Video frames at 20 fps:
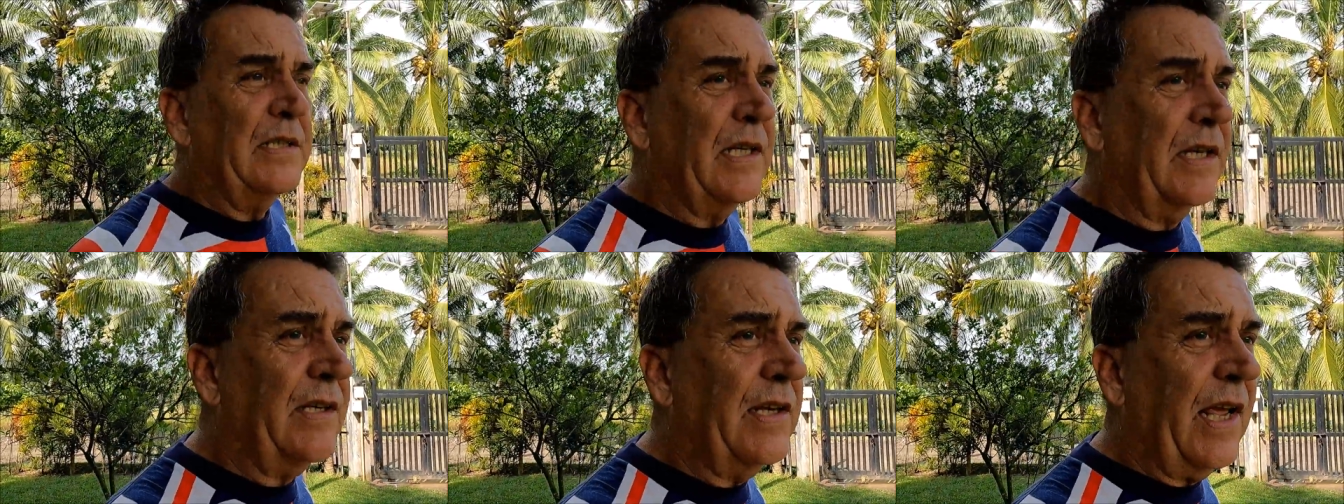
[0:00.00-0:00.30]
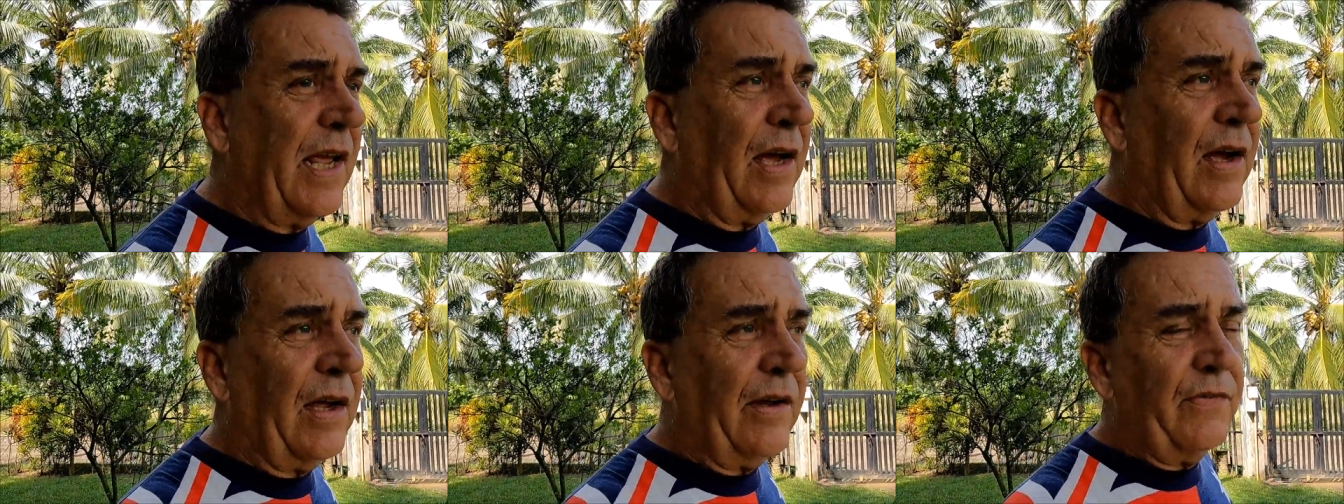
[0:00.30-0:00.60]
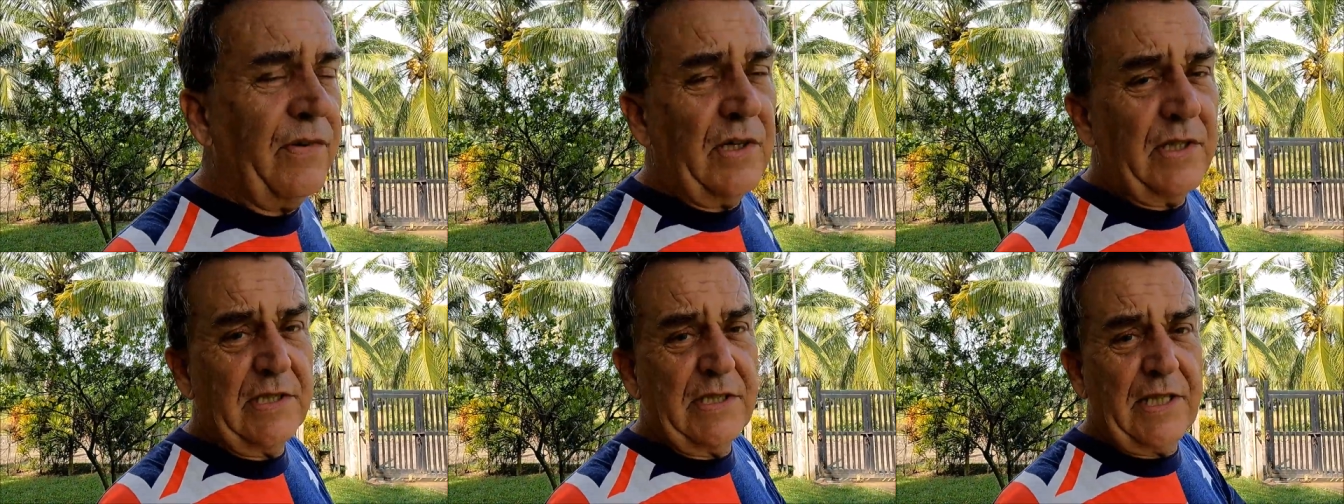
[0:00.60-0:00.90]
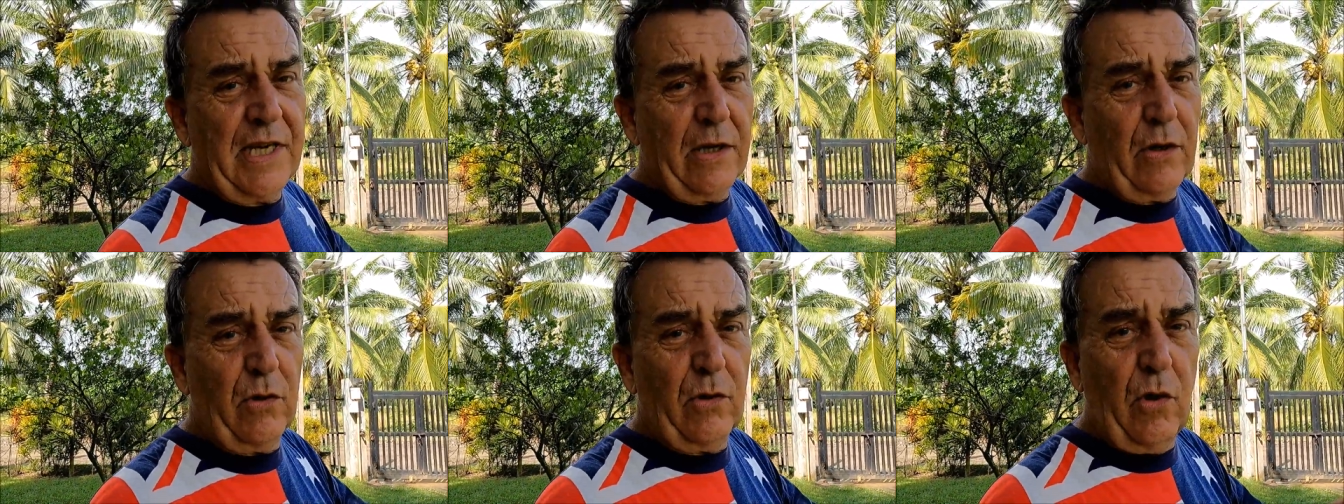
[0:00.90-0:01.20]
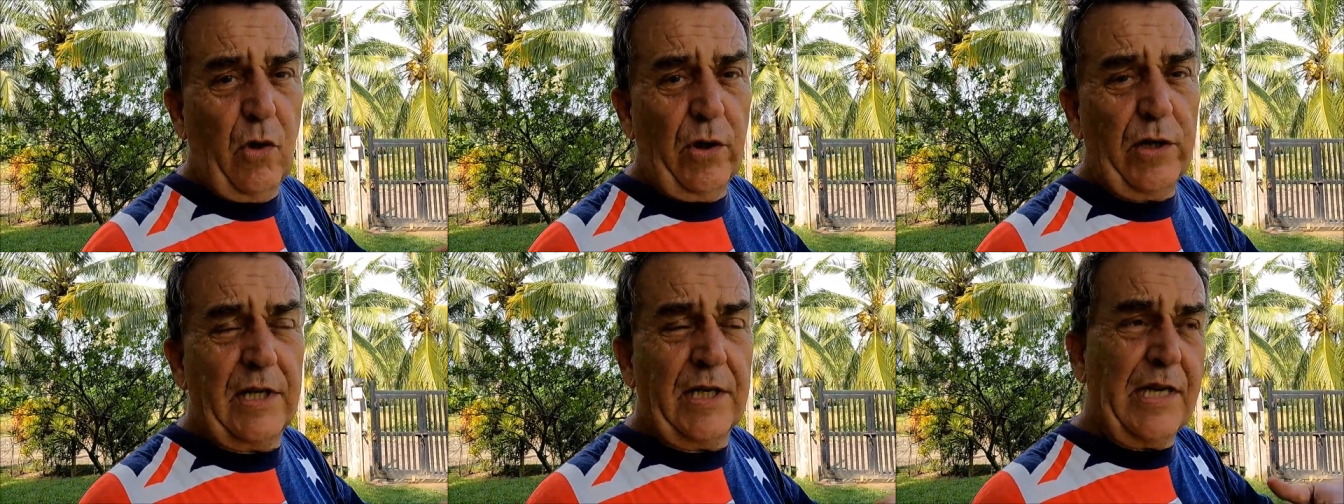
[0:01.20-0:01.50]
So now everything's done
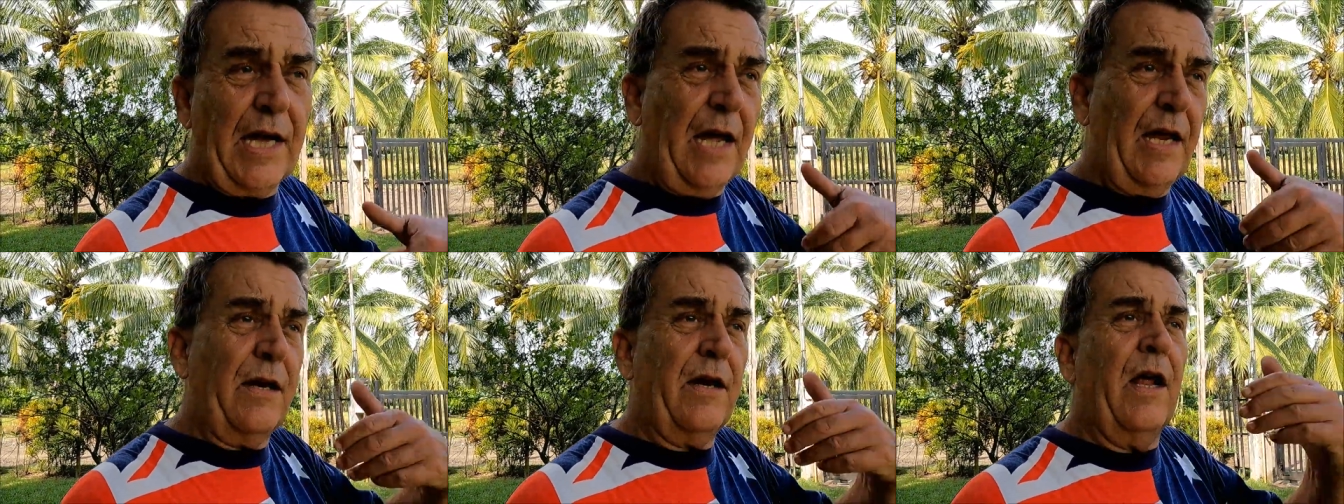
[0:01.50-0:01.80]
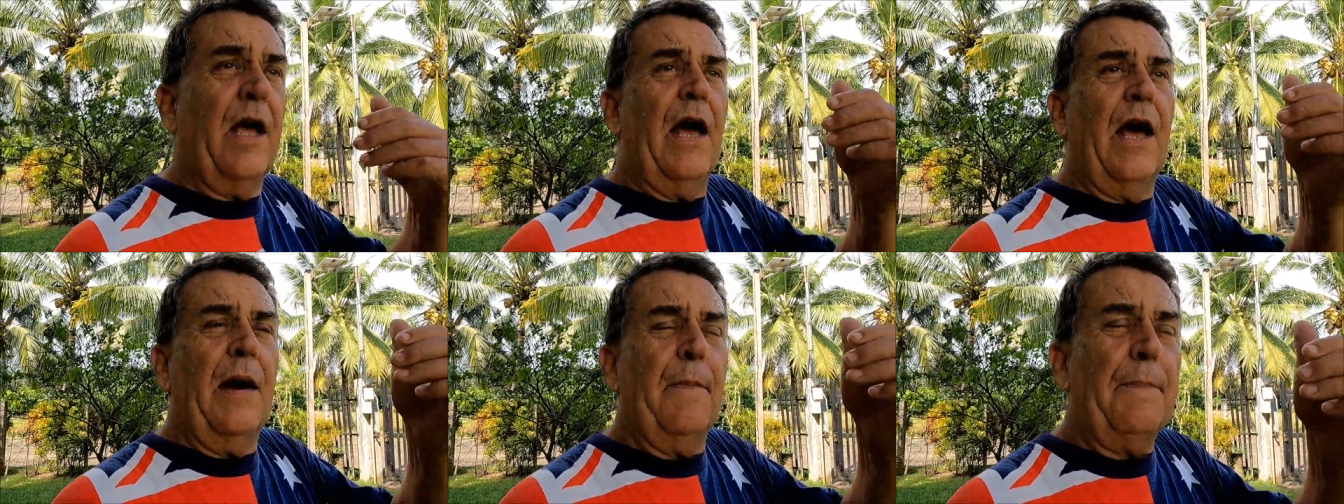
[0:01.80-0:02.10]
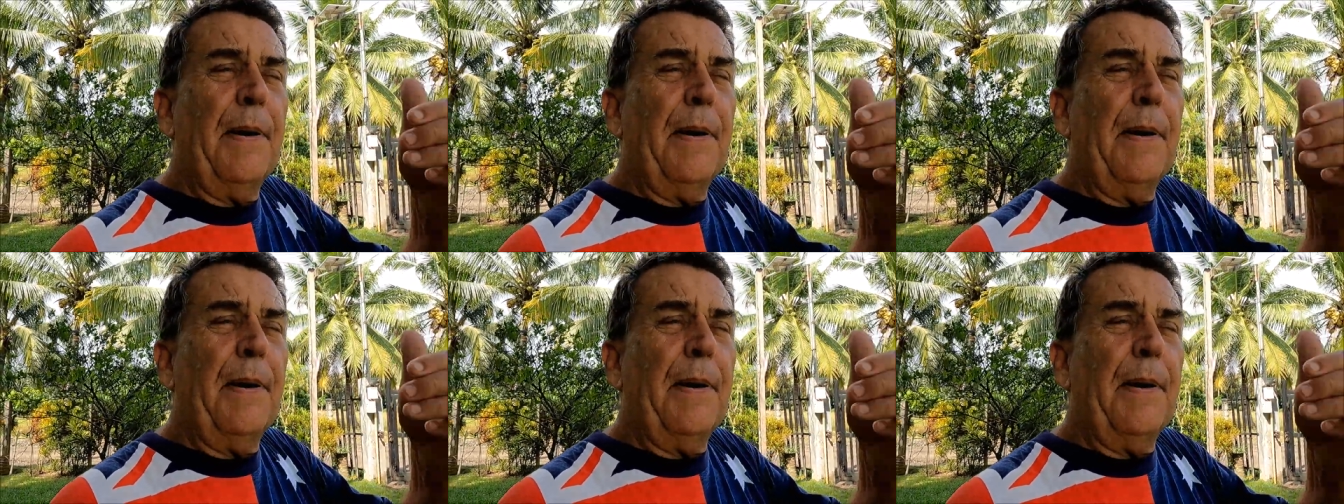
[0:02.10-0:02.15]
online. You can't